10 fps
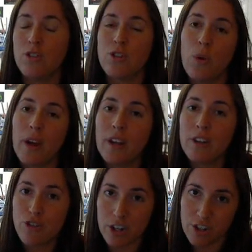So in
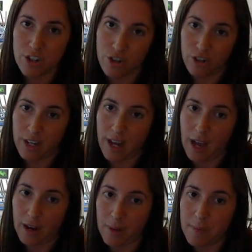a traditional
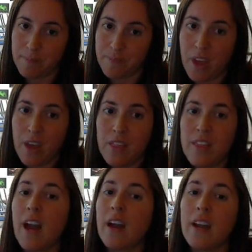economy,
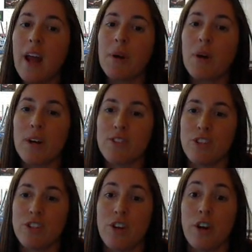the economic
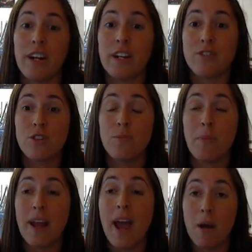questions are answered
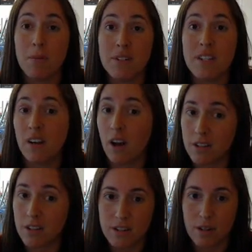by habits and
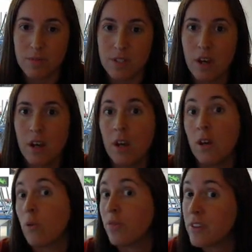customs.
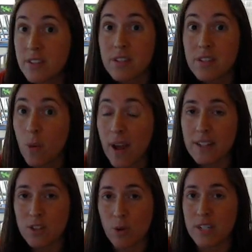This is the way
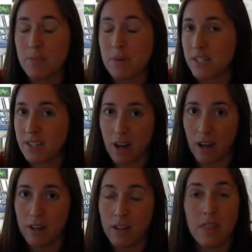it's always been
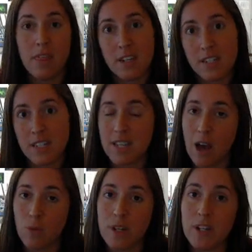done. This is
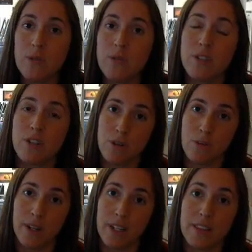how we used to
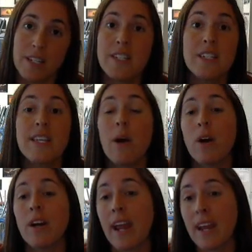do it. This is how
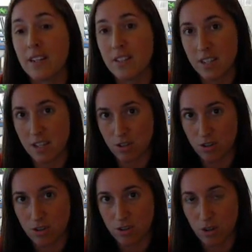our
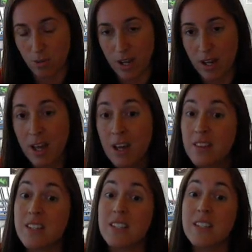ancestors do it.
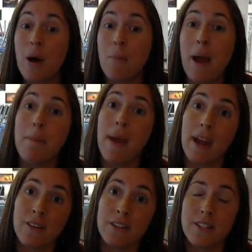This is how my
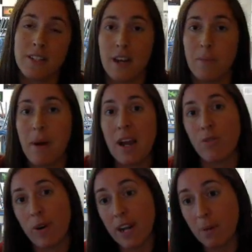parents did it. My
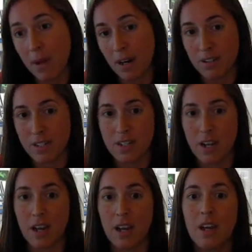grandparents
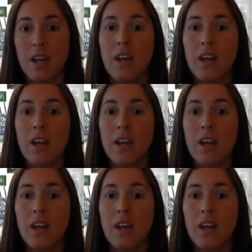did it.